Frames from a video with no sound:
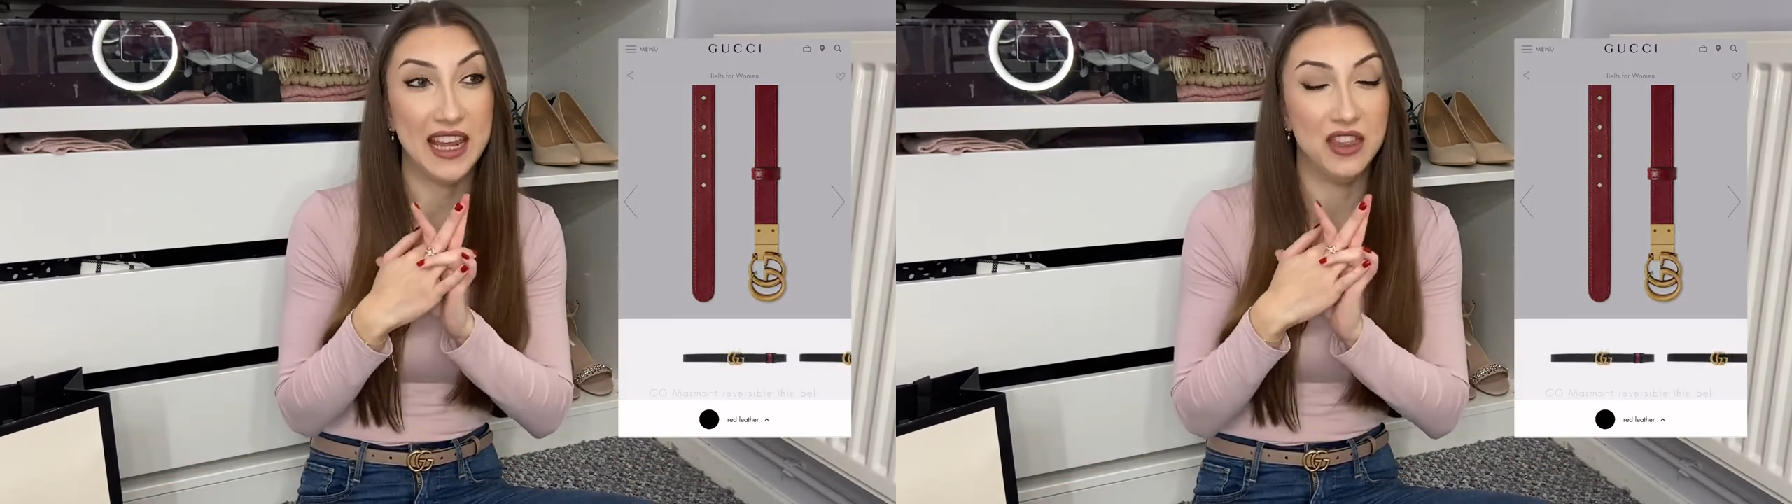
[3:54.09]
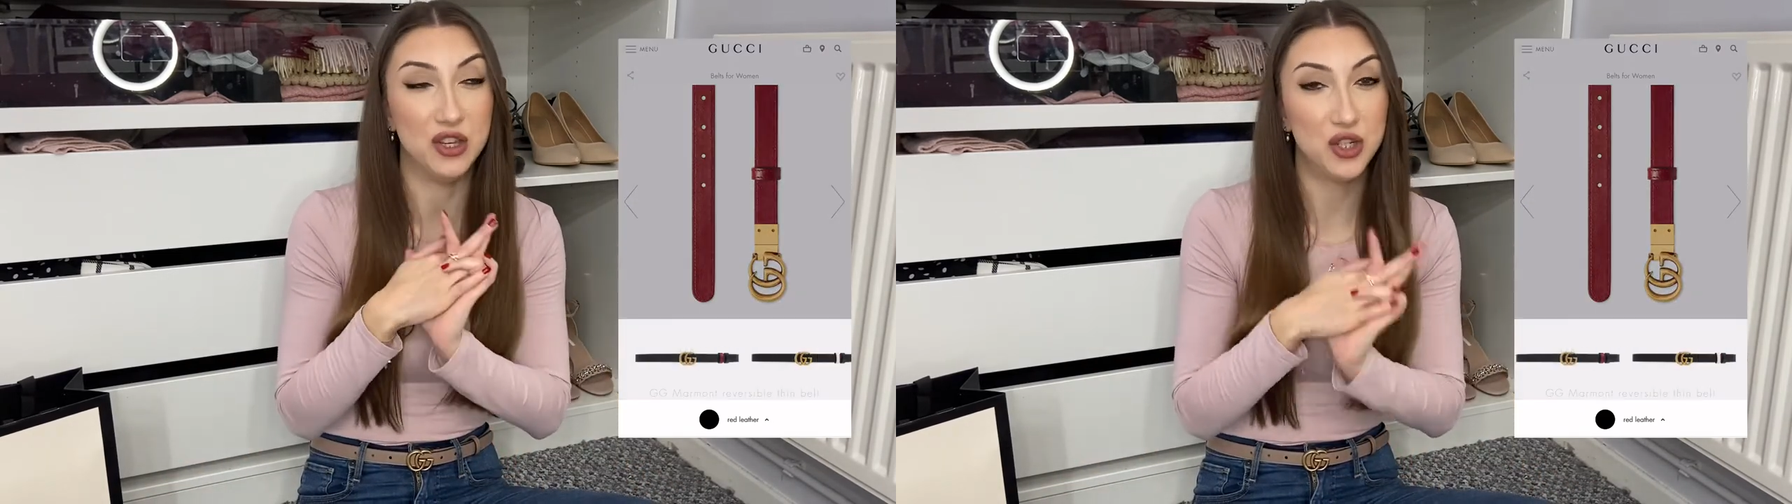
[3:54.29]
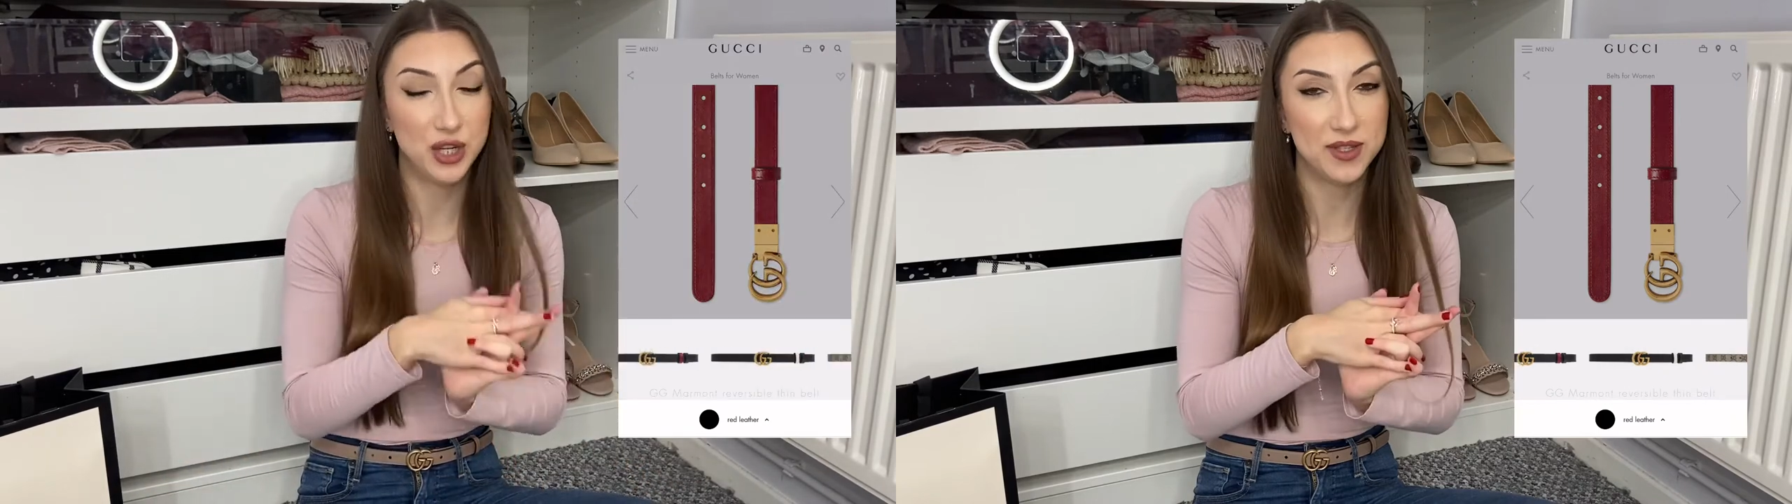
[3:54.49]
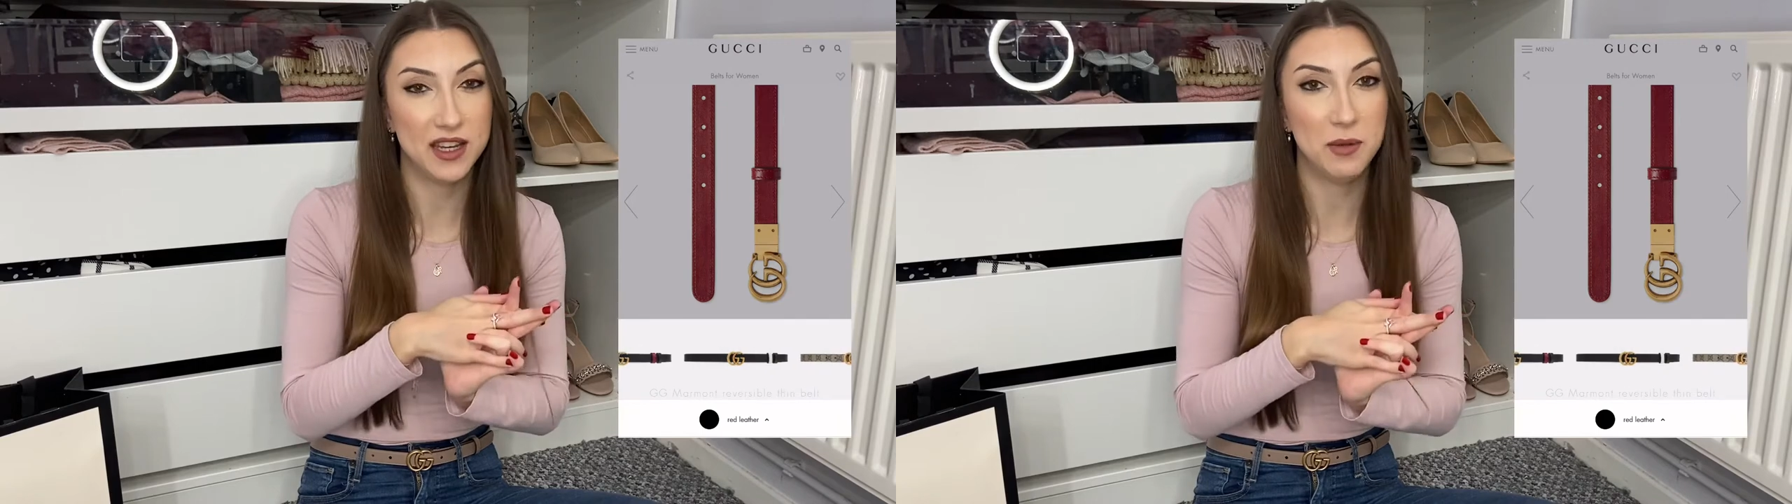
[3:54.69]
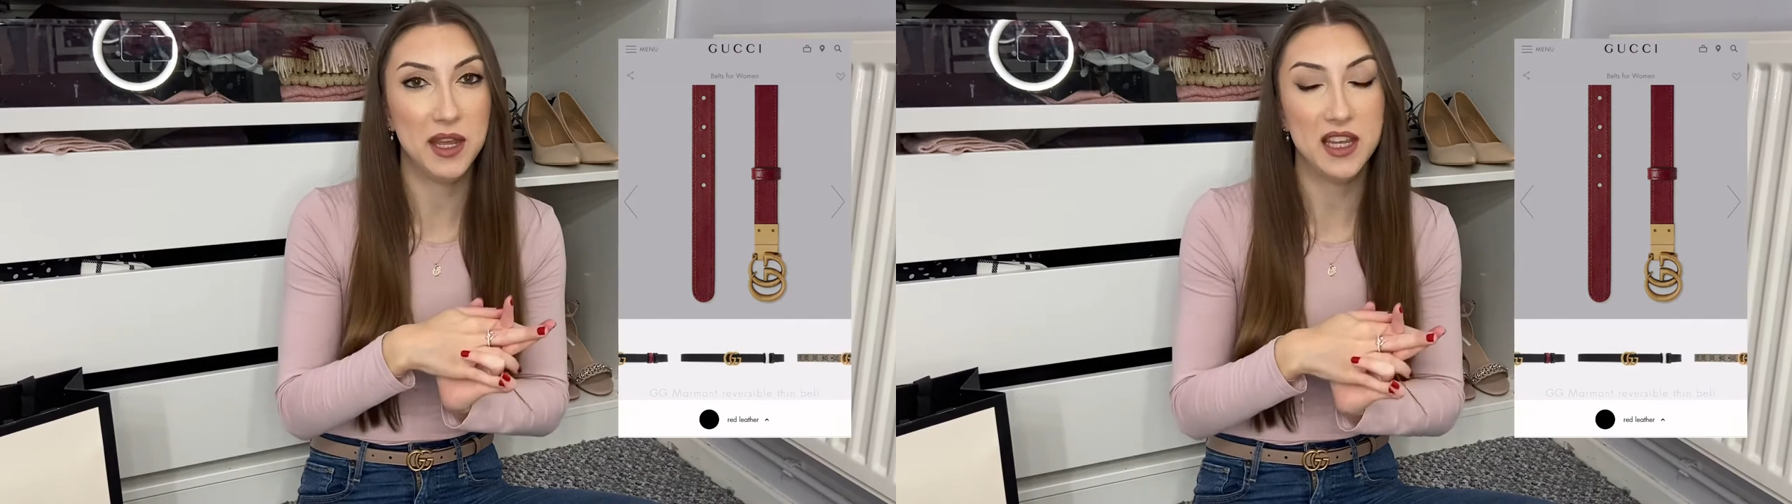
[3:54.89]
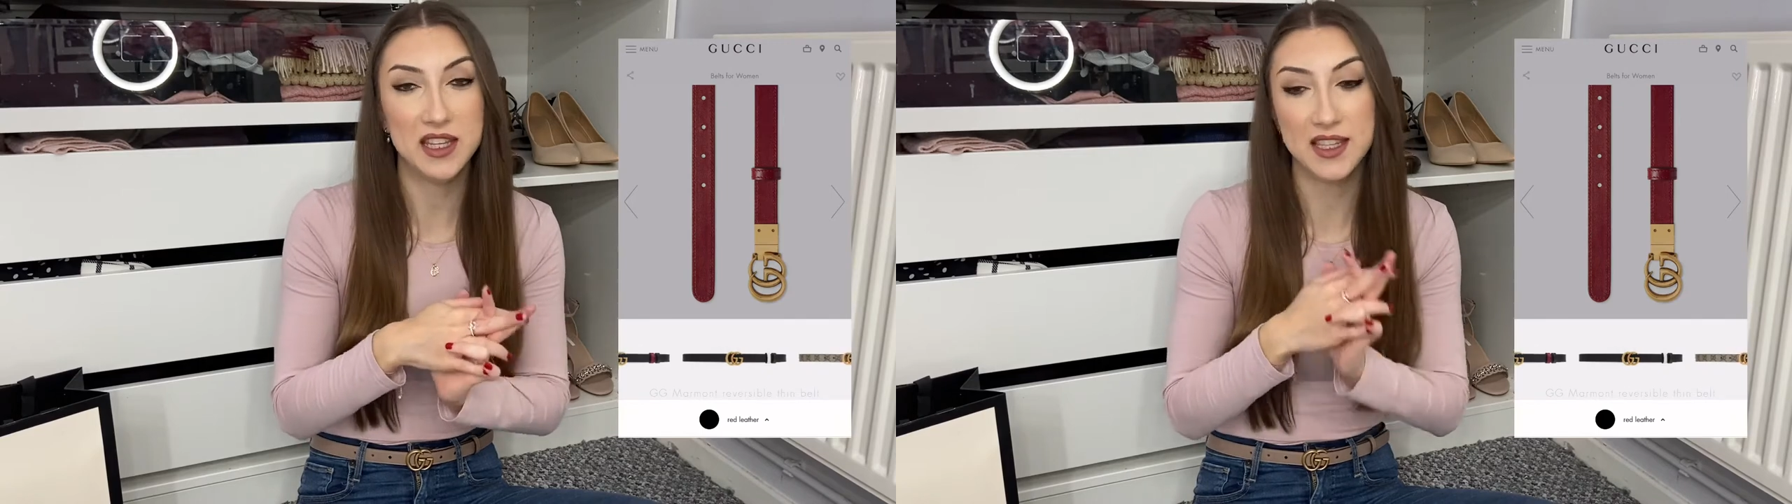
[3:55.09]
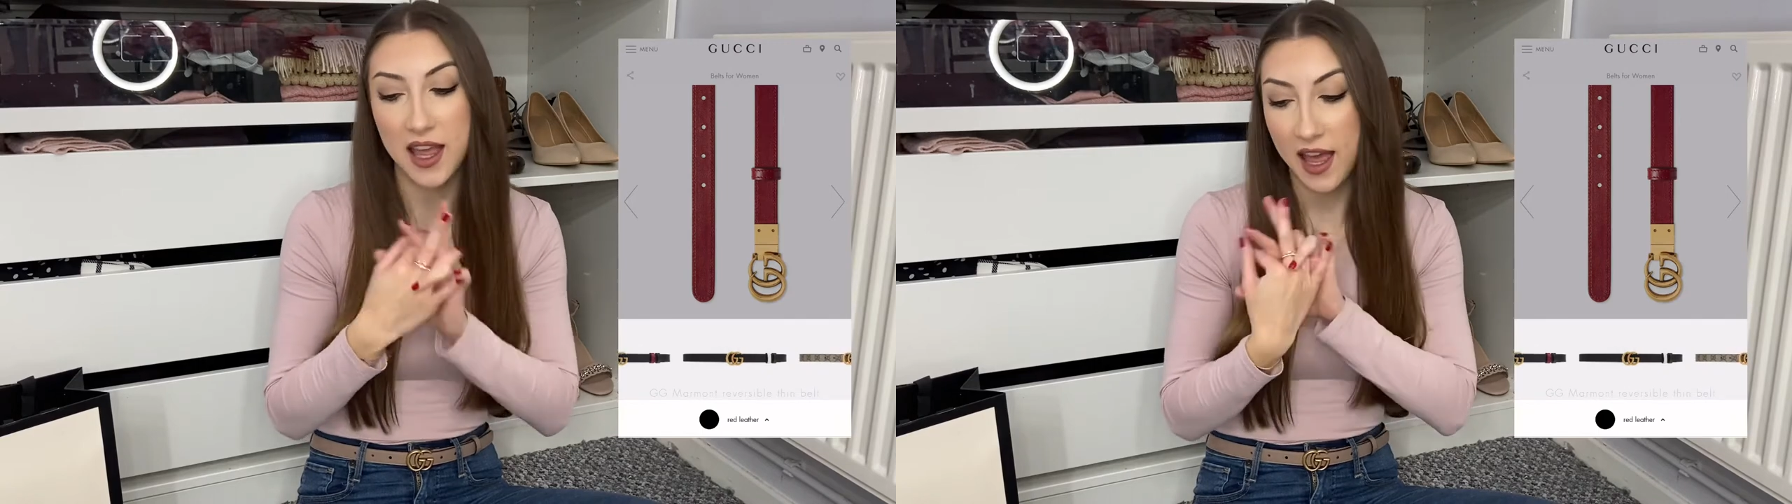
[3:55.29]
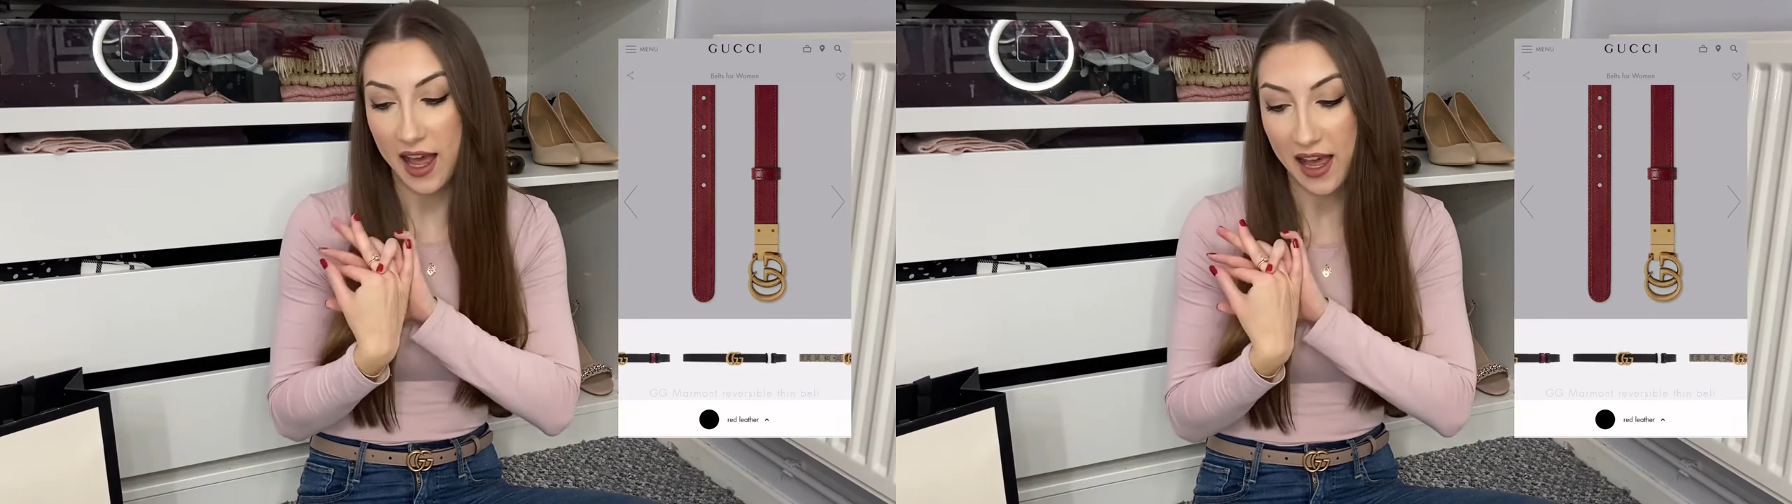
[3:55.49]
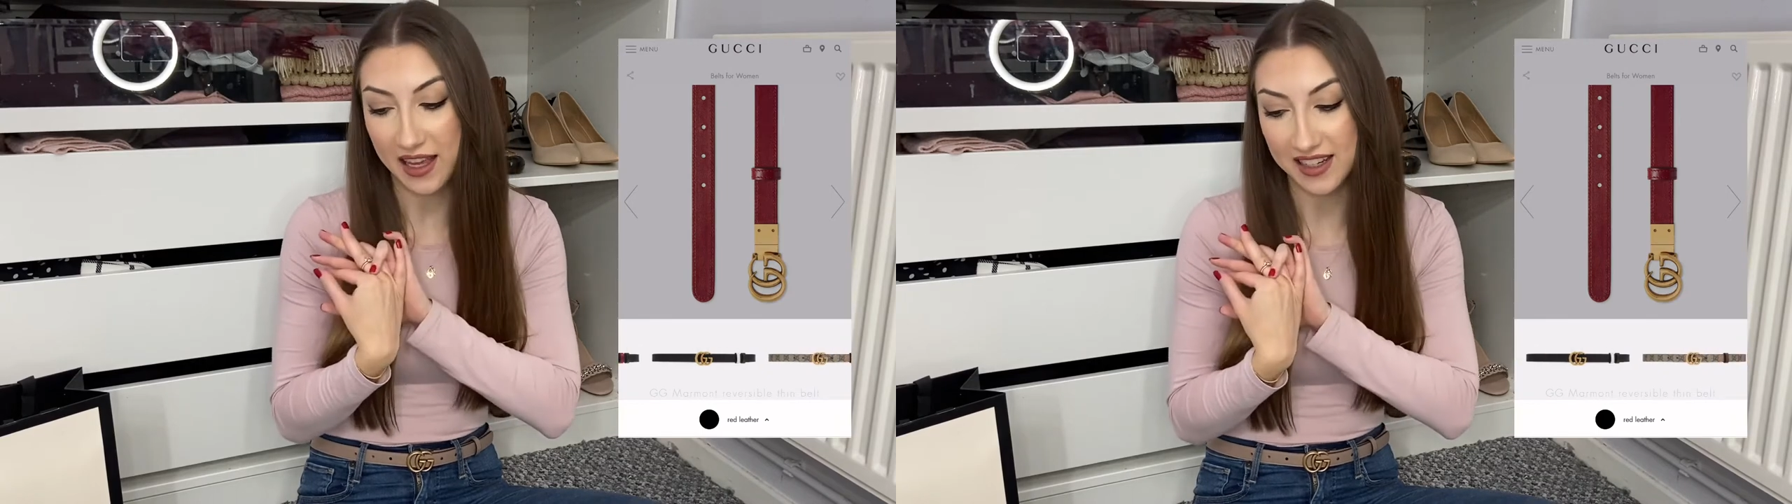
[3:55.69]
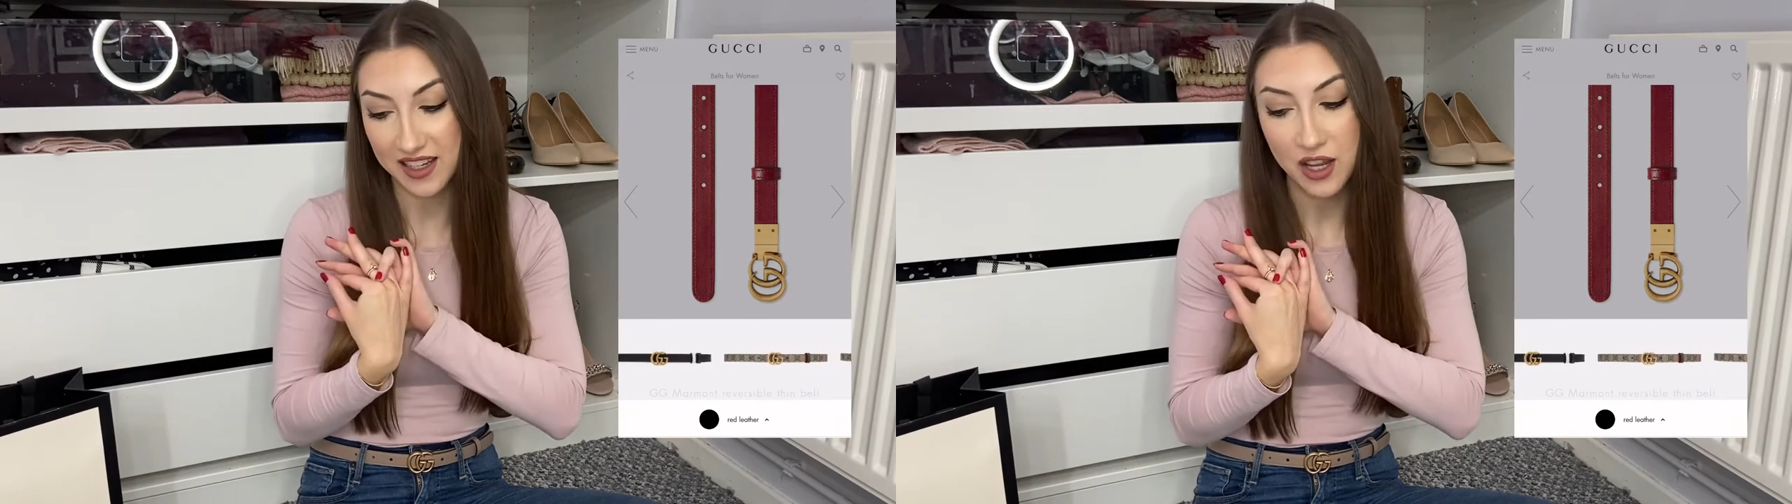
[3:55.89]
in the 2cm
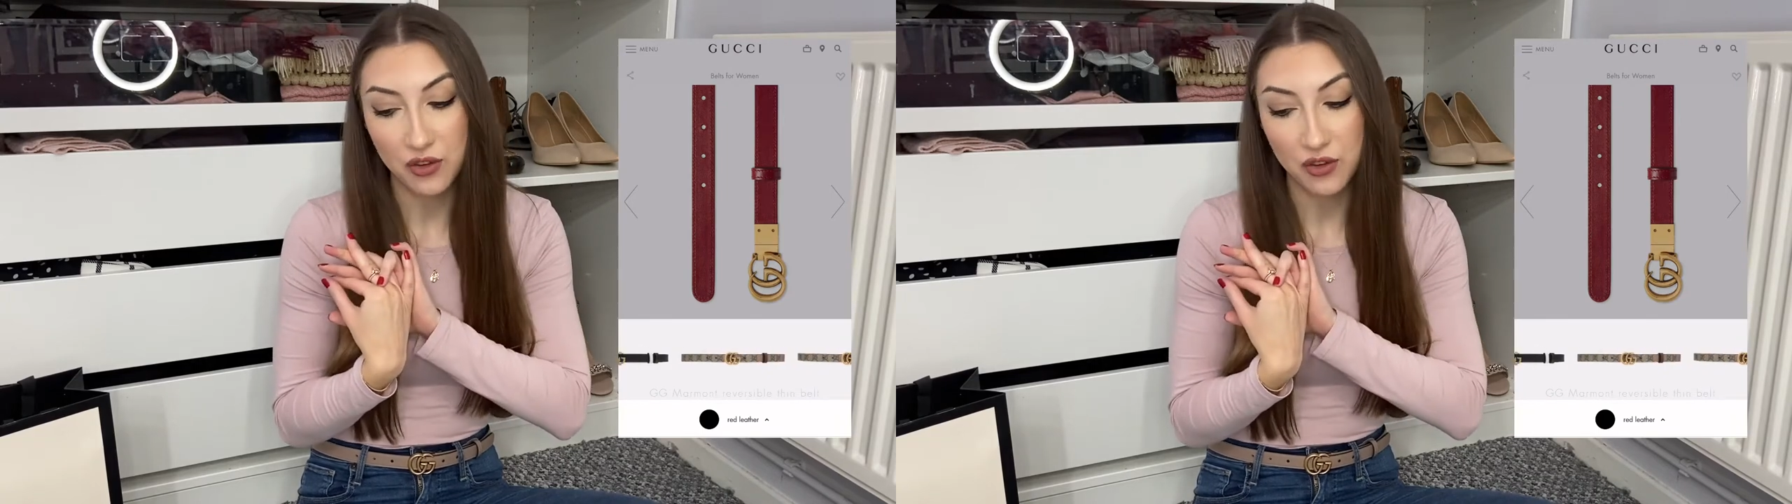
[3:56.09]
and